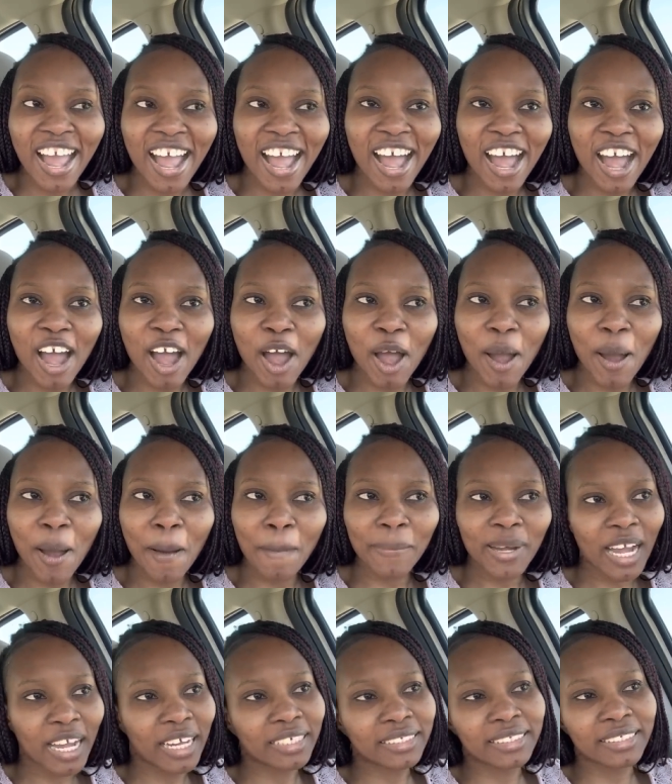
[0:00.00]
Um,
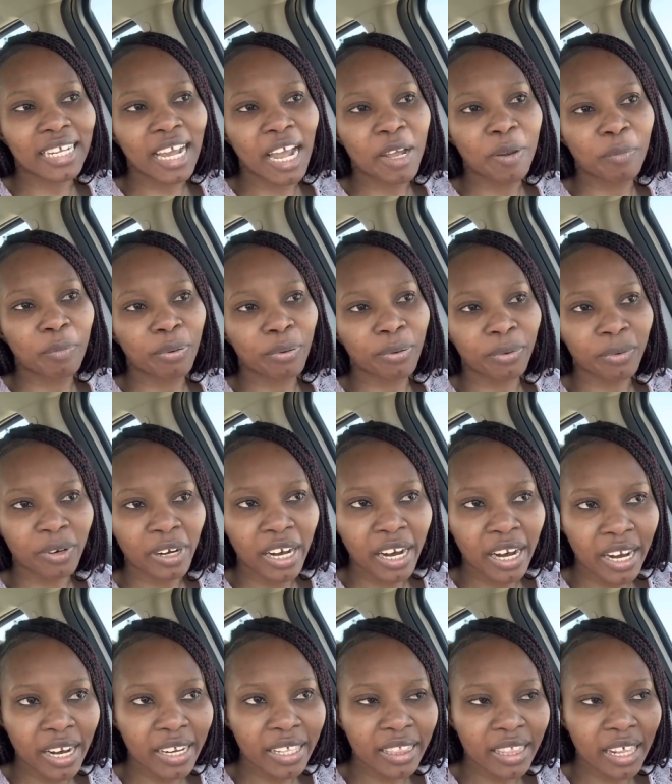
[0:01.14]
and I
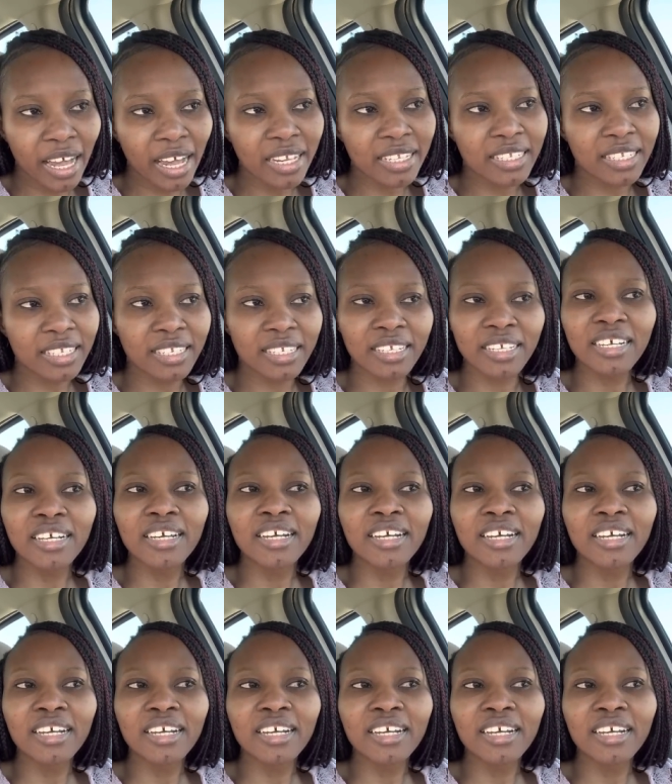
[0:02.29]
pray that,